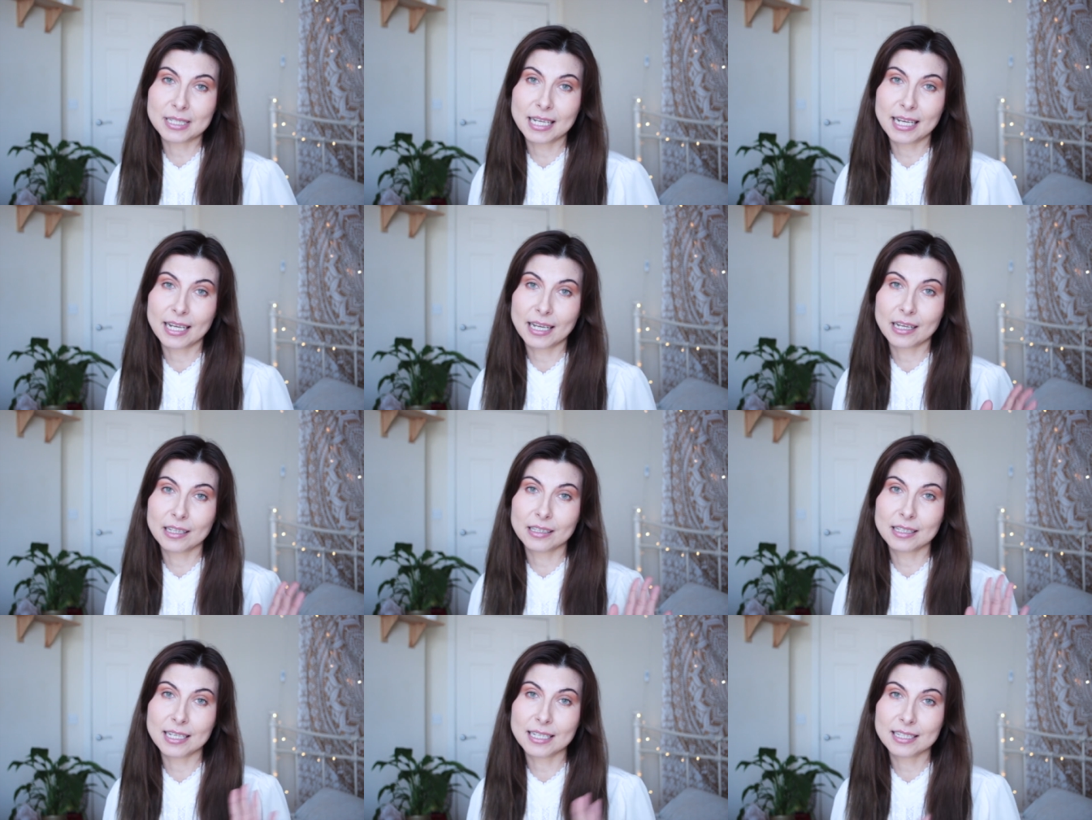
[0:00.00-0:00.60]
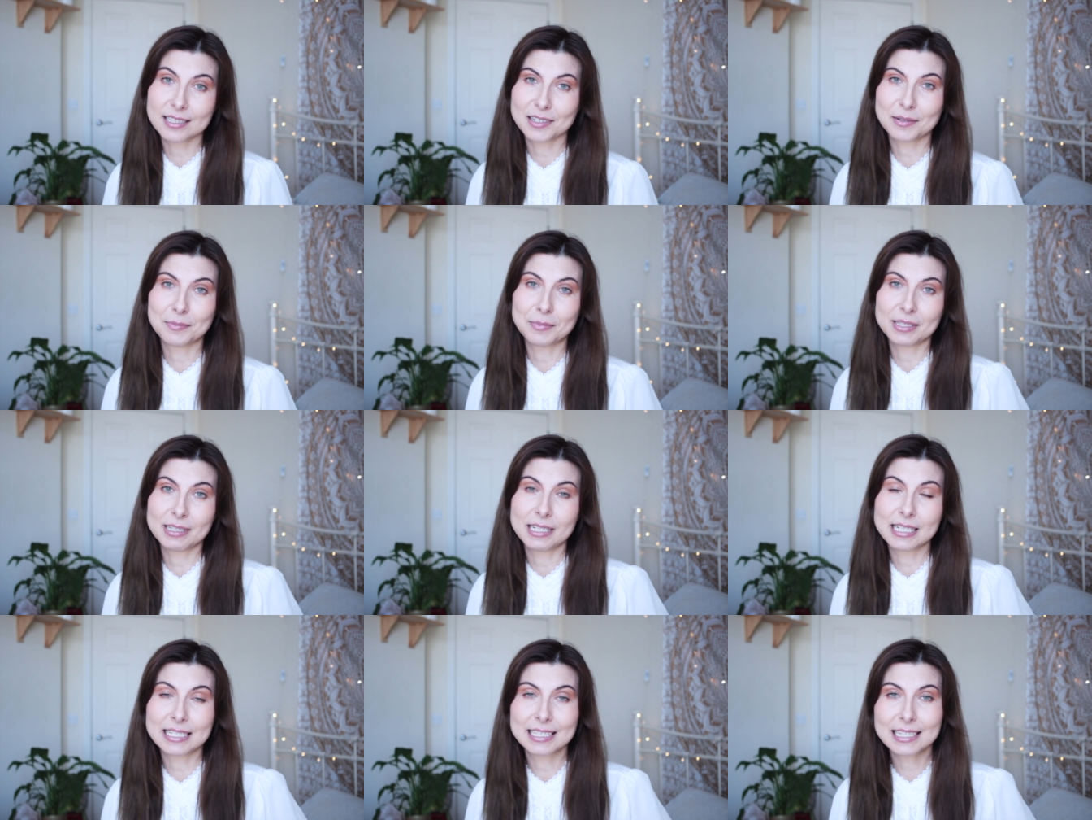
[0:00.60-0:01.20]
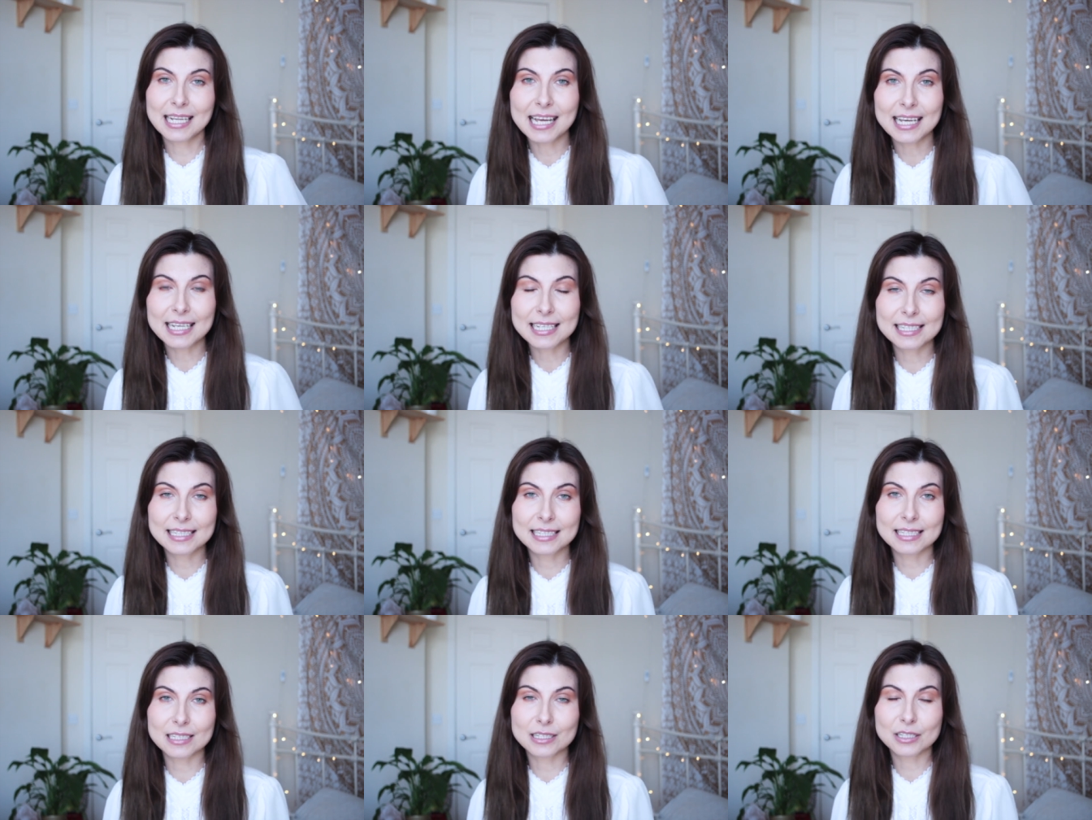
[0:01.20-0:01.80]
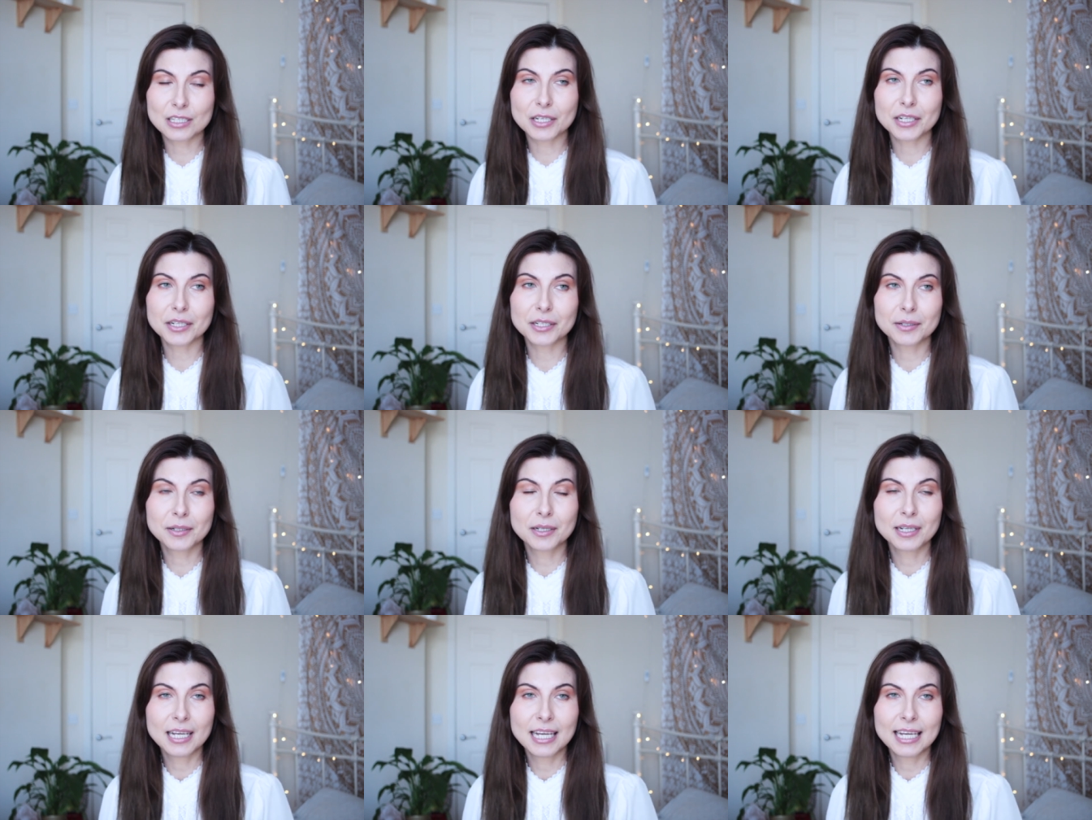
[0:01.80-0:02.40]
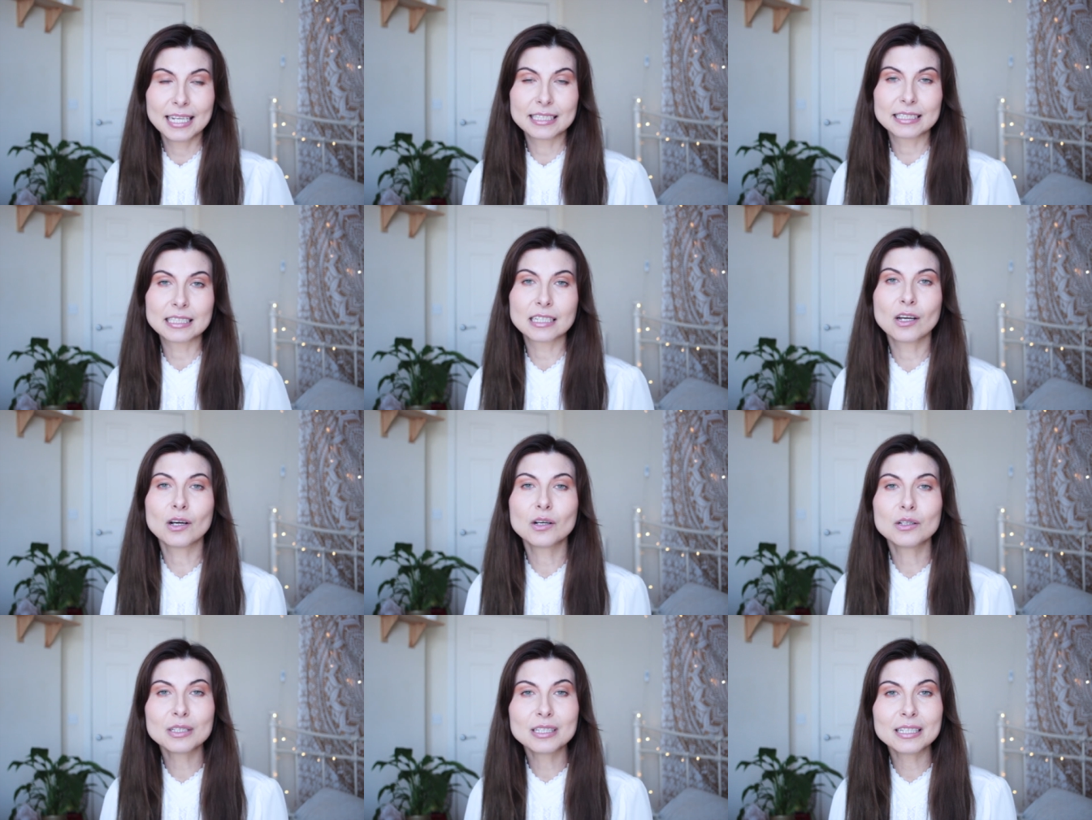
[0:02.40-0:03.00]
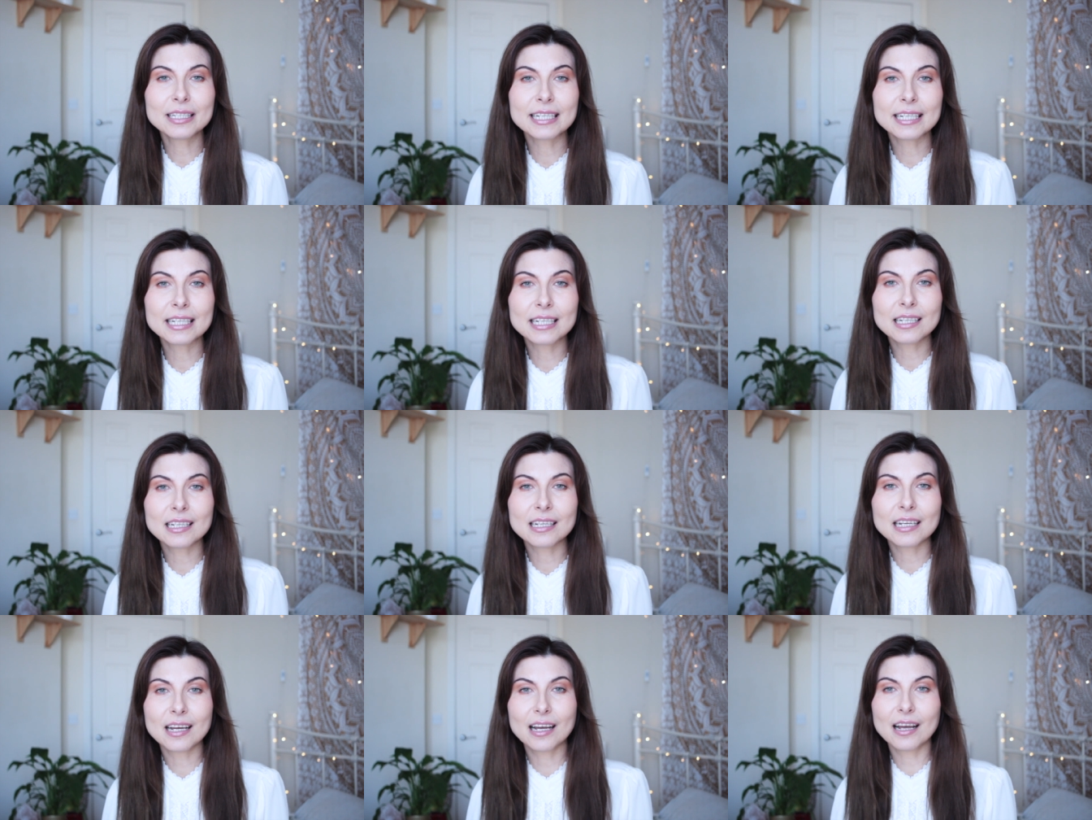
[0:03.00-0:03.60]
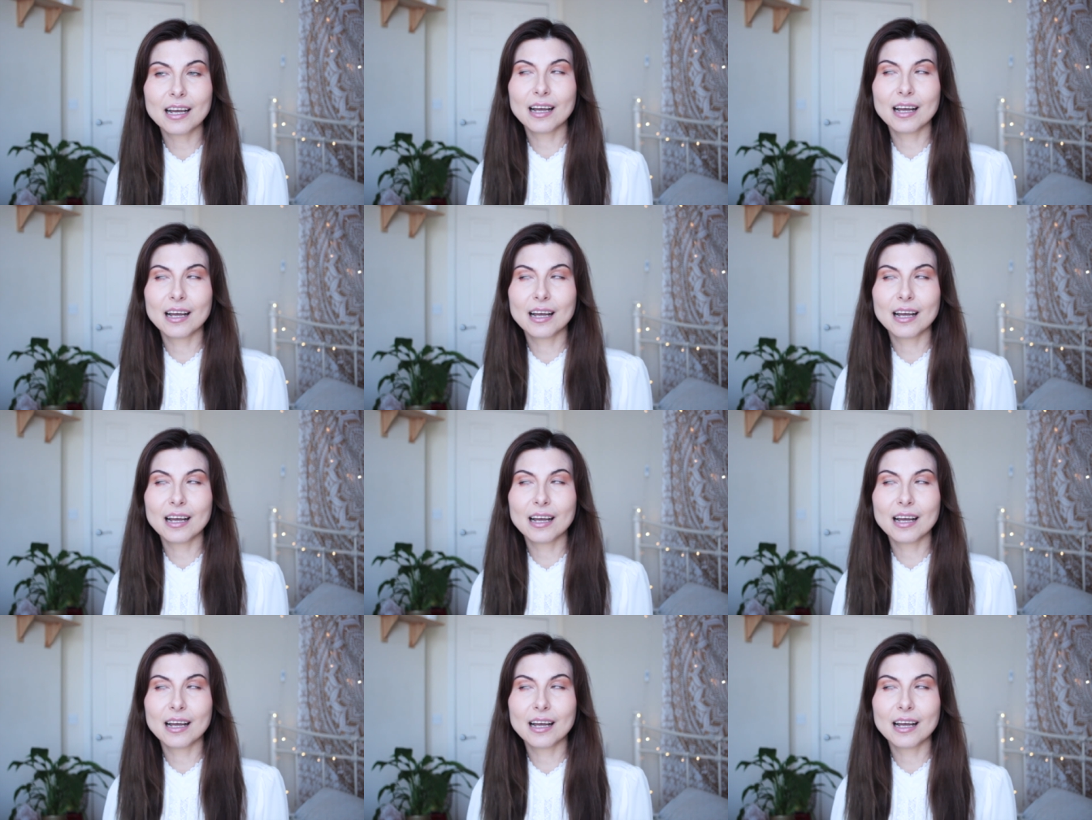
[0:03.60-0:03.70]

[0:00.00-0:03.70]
They, these companies test, so the only